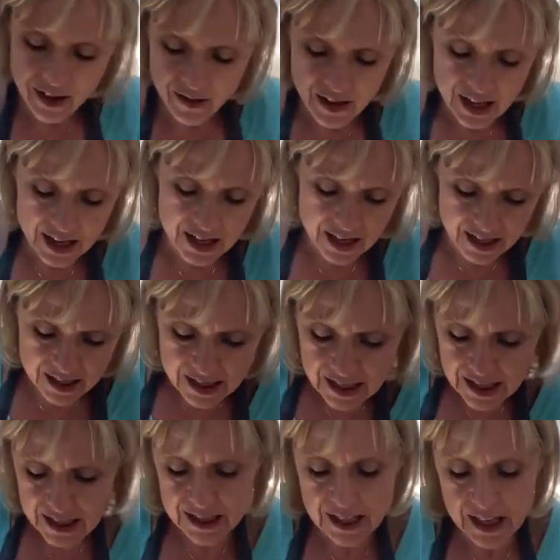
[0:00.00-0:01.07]
And then
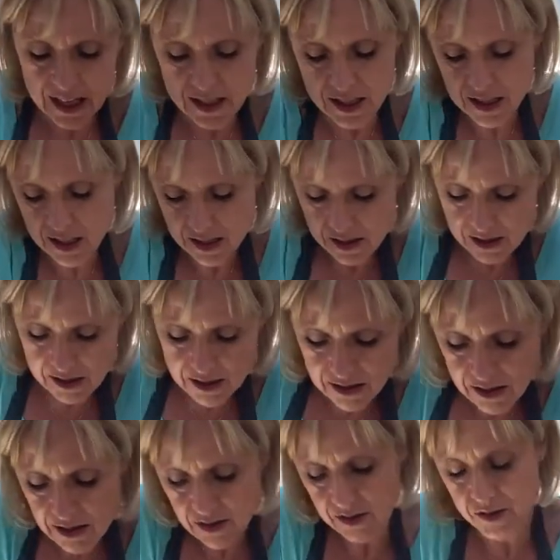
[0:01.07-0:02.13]
knead it
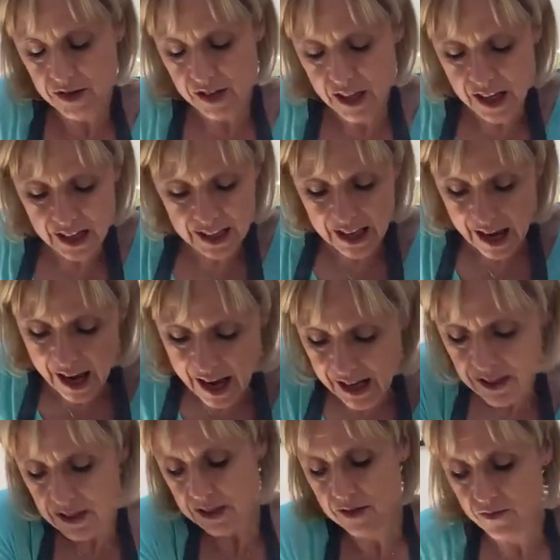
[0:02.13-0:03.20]

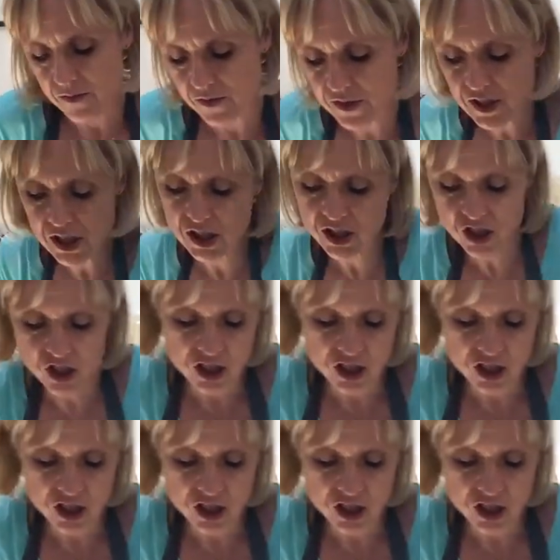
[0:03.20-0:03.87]
again to